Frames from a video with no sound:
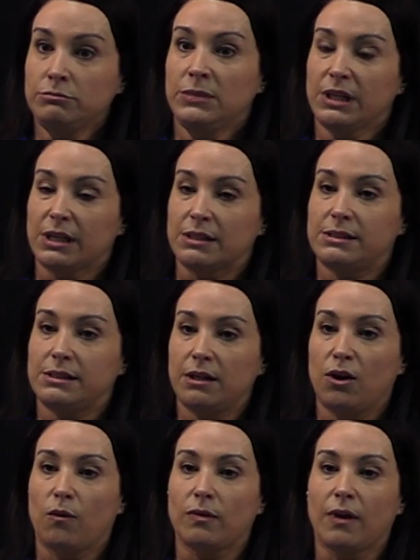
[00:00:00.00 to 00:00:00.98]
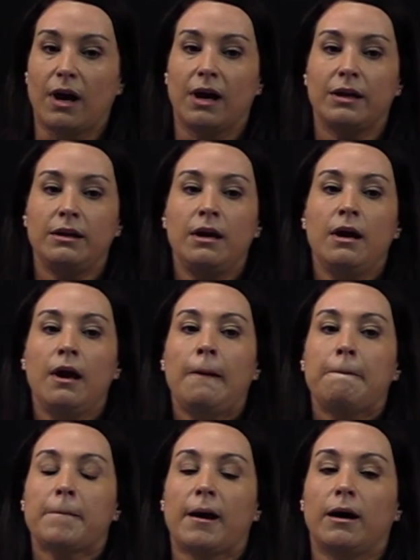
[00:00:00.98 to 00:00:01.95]
consent online,
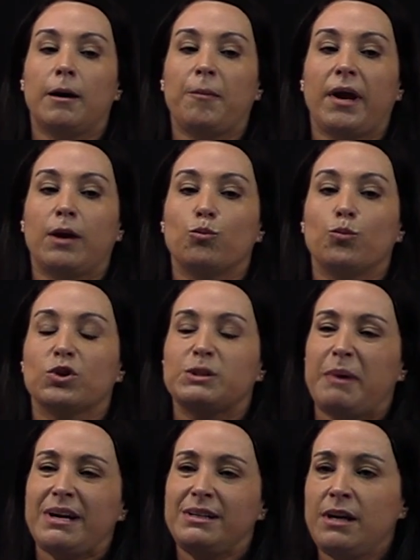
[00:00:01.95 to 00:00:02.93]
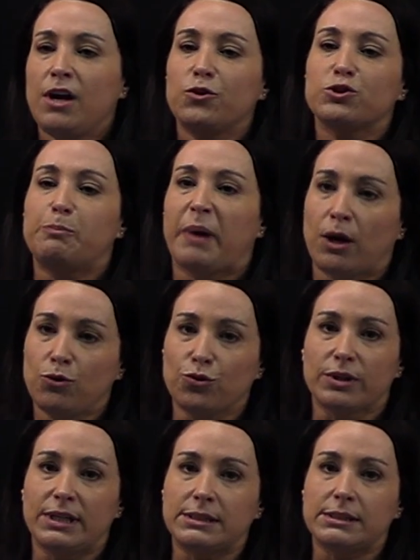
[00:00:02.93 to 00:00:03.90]
and respecting others'
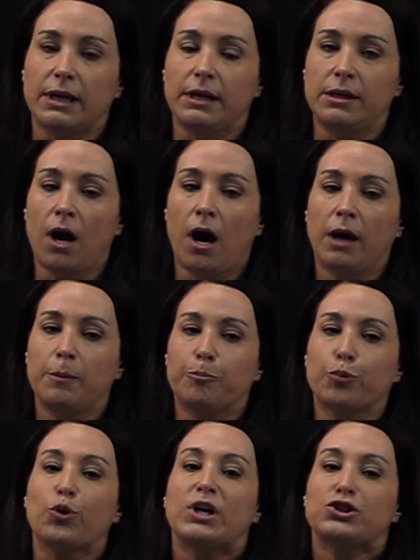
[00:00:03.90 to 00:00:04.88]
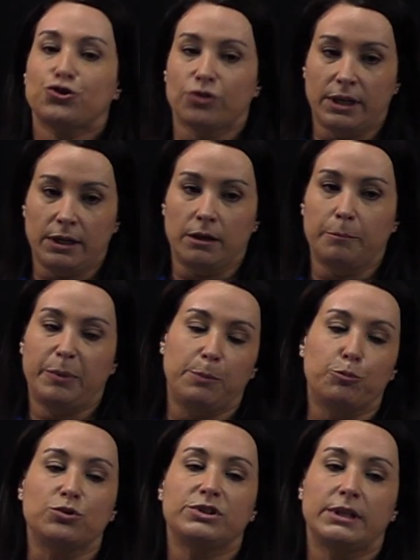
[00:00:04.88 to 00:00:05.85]
boundaries and not pressuring
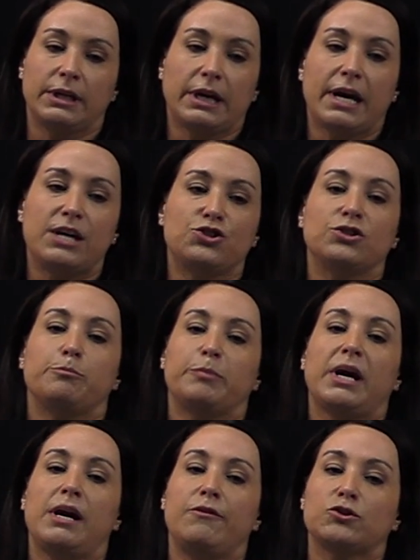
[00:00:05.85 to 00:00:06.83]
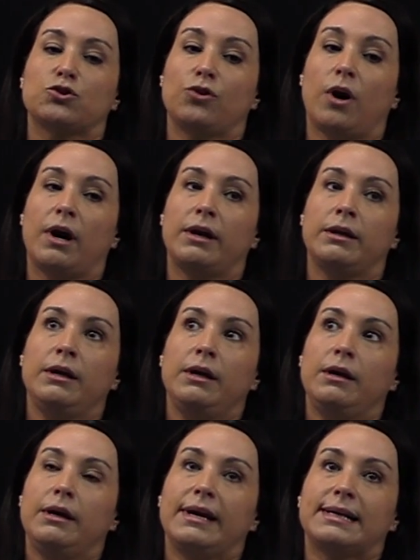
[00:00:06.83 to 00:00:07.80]
people to engage in behaviors or not
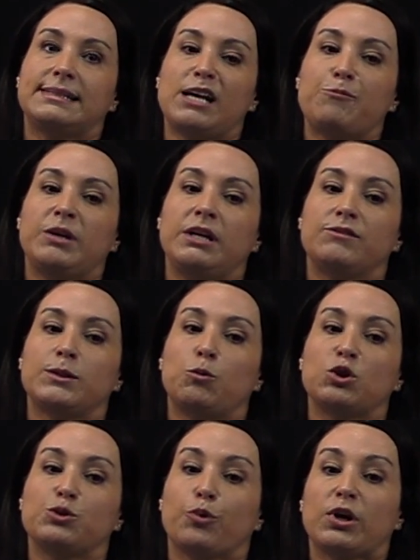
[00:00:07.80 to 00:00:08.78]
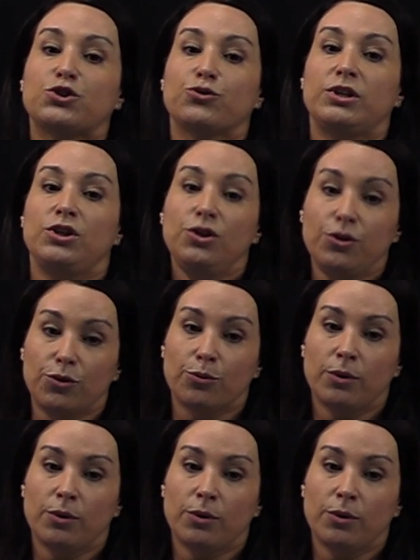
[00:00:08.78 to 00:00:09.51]
accepting if someone's pressuring you.